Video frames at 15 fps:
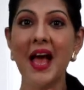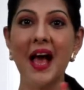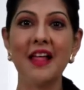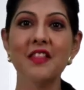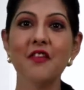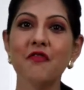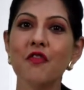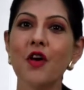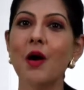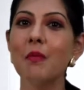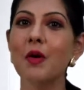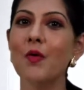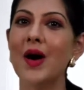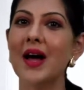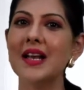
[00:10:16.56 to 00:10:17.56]
And the
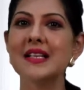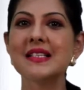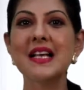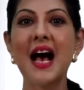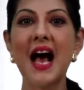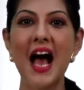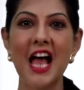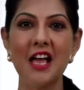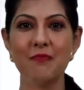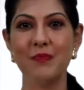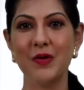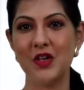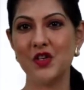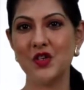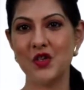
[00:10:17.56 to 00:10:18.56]
former one is a high
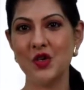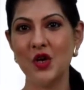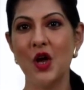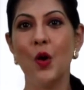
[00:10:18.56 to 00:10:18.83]
pitch,